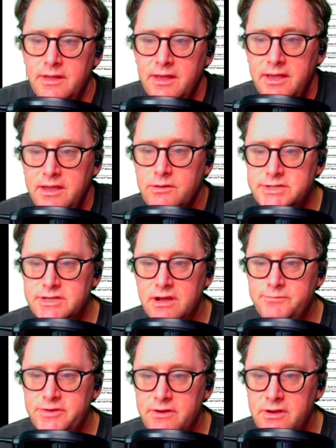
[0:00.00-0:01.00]
Hey, what's
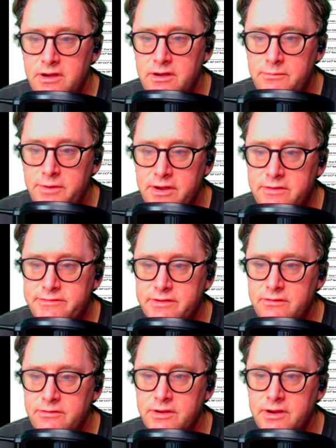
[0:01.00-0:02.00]
up, Tom? How's it
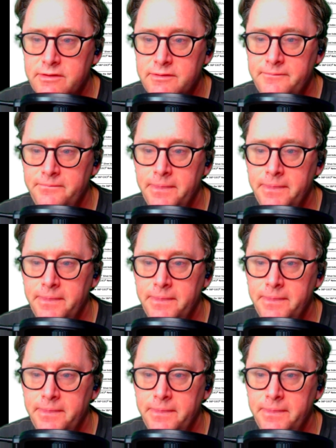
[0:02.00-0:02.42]
going?